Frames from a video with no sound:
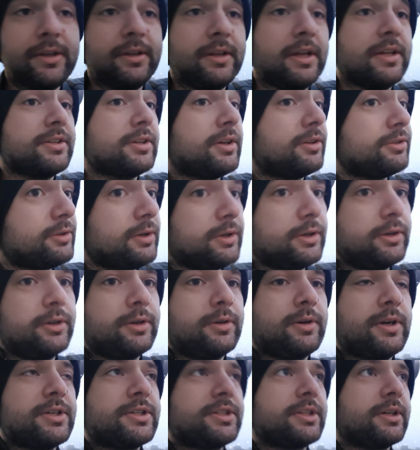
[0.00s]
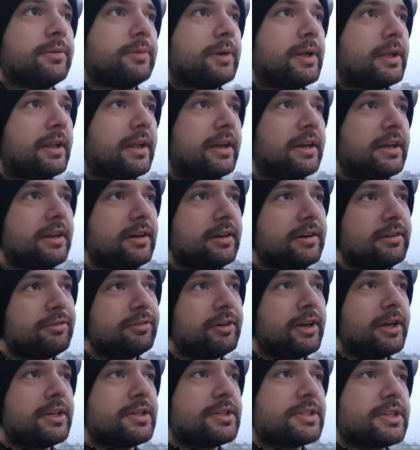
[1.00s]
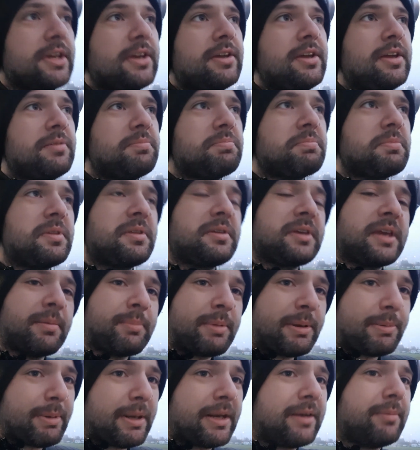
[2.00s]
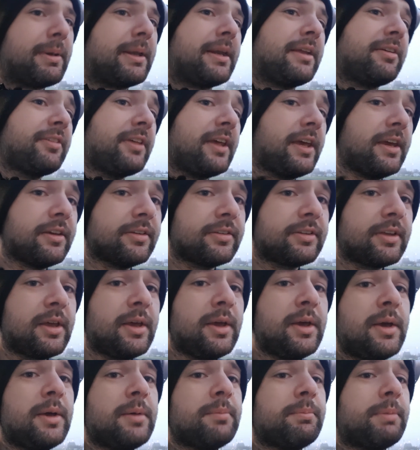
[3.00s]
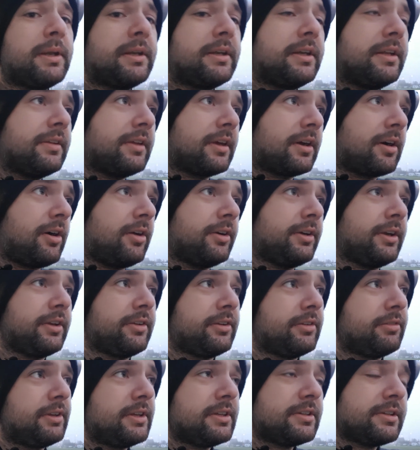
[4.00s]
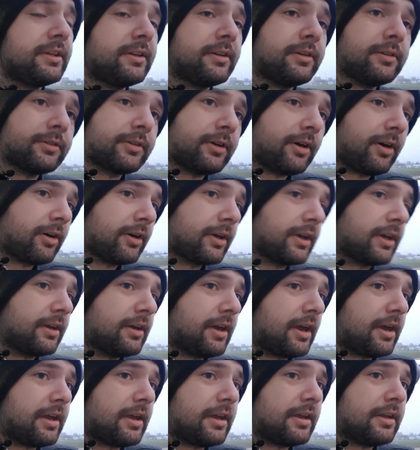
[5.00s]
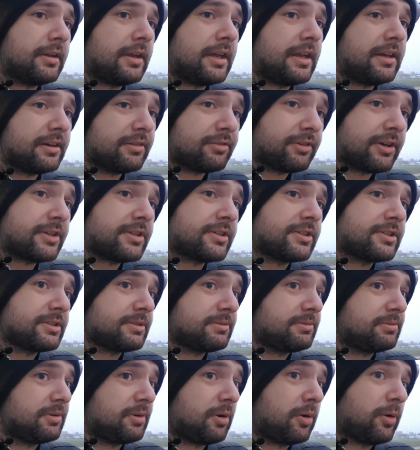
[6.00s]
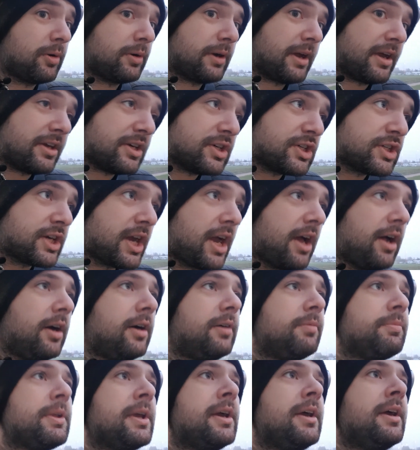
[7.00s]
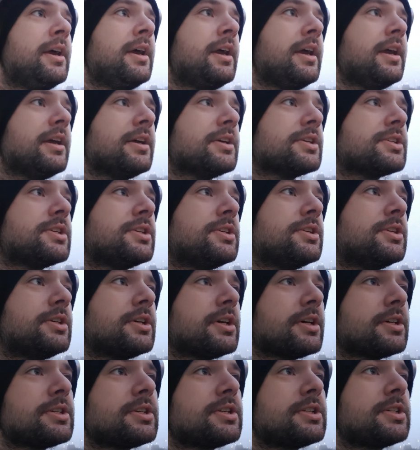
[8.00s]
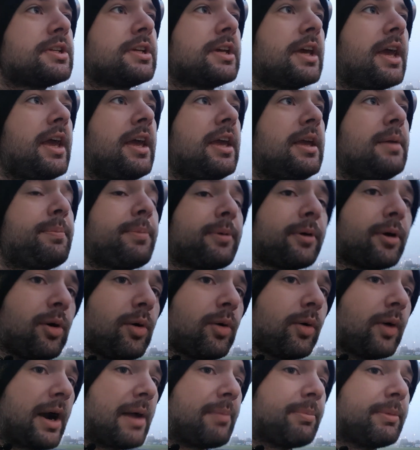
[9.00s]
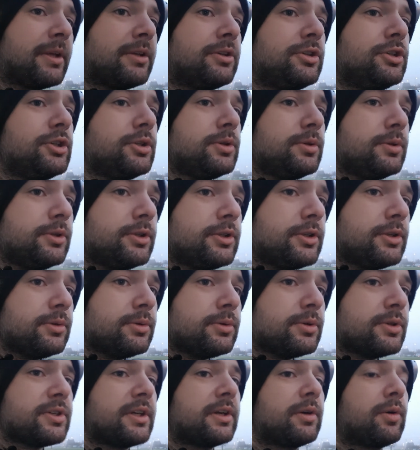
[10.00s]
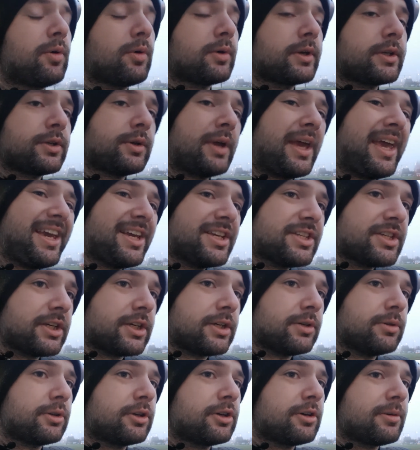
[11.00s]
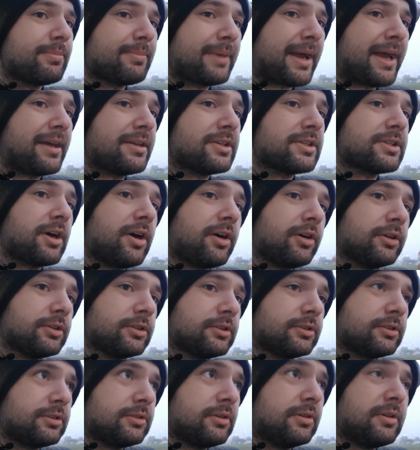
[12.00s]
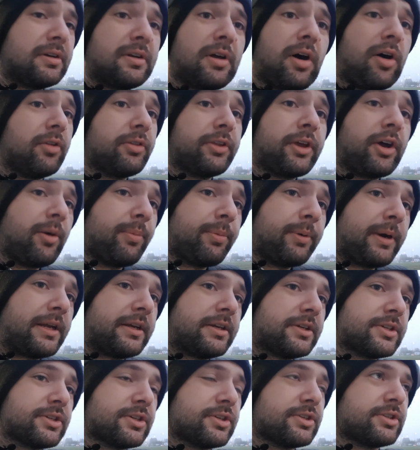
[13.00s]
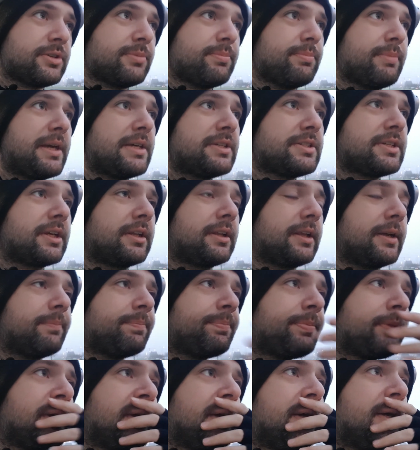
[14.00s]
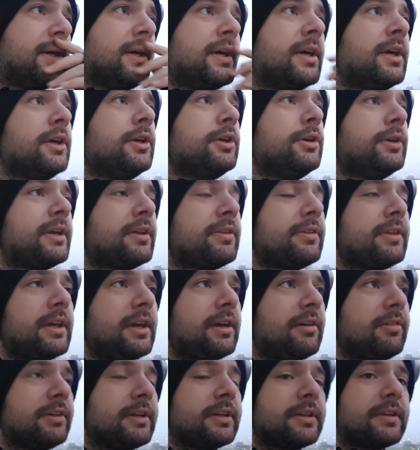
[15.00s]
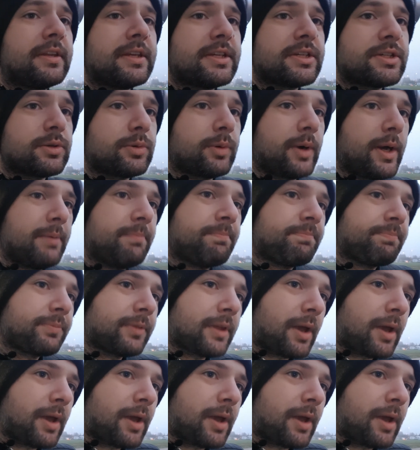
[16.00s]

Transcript: That's also a good question. Well, an interface can be many, many things. But in the context of this little talk, a interface or a shell is just a program that you use in order to execute commands on, on the operating system, basically. You can think of it this way.